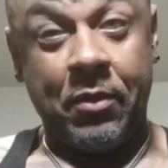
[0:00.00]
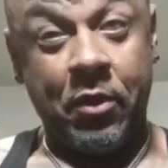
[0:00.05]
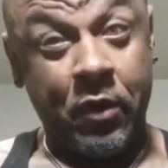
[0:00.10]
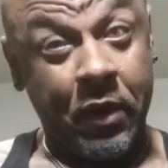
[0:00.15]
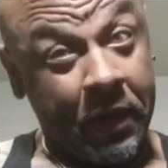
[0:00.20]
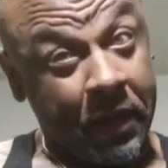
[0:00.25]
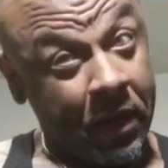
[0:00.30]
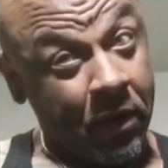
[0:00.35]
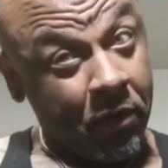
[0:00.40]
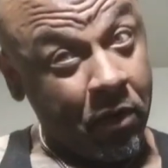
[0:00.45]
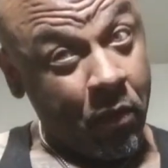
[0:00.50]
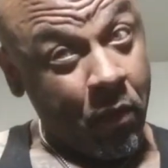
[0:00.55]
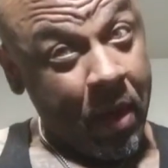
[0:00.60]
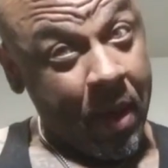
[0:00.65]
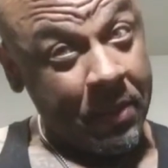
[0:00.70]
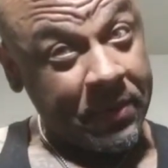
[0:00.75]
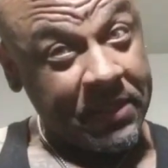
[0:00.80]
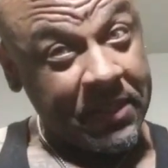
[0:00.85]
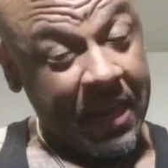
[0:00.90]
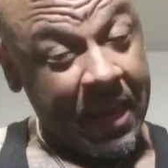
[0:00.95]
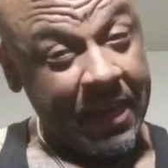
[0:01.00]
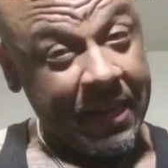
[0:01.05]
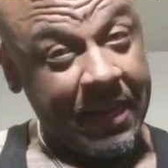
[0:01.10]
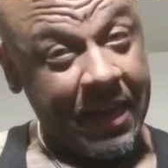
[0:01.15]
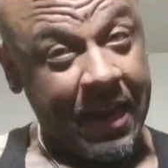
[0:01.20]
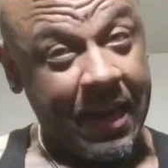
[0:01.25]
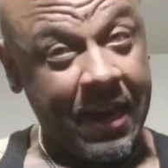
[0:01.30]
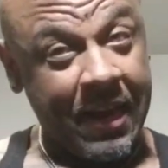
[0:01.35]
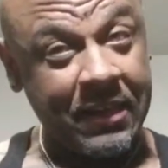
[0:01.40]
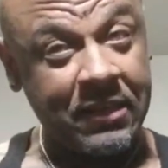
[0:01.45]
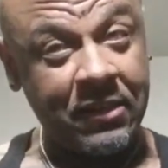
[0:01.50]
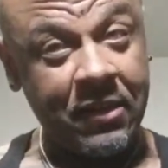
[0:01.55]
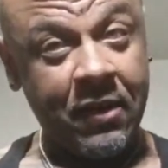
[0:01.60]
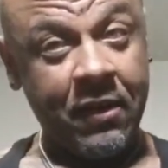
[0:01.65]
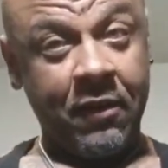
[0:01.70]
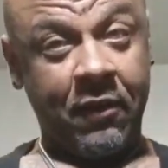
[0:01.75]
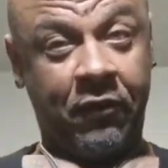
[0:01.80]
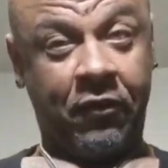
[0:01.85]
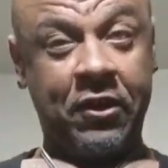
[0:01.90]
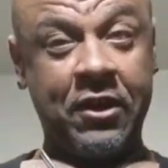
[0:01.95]
You can get on the website, guys.
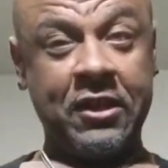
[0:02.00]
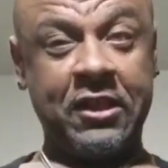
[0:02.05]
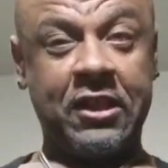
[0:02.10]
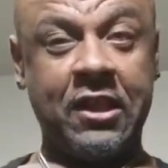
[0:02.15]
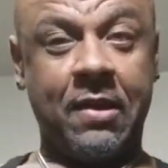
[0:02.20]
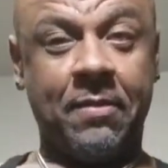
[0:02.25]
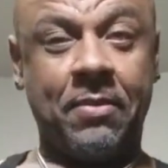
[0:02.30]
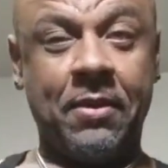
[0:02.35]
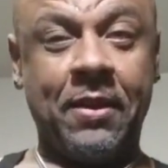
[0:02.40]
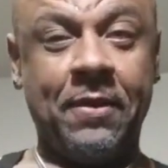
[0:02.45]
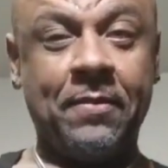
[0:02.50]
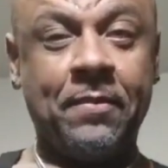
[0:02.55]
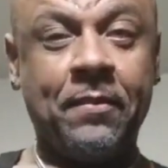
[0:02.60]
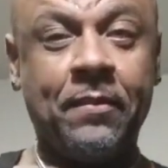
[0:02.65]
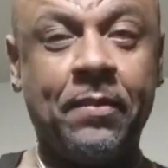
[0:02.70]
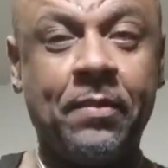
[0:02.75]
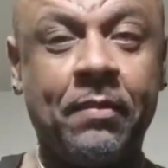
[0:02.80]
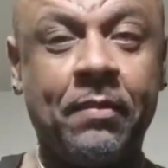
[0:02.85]
Free shipping.